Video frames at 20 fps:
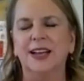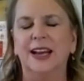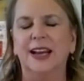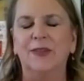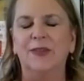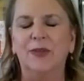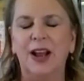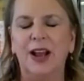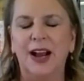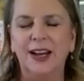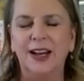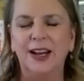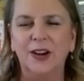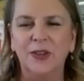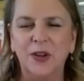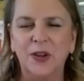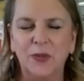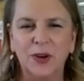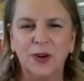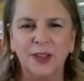and I know
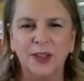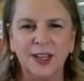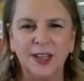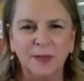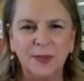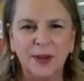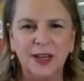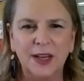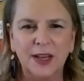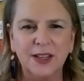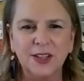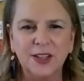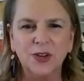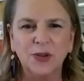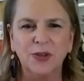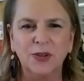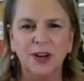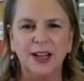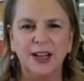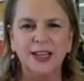that we're a little bit
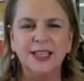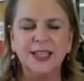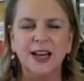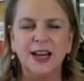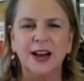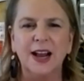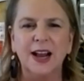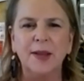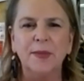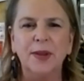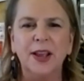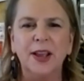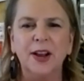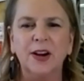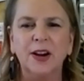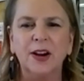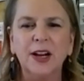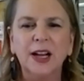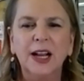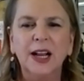short on time
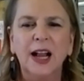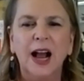here.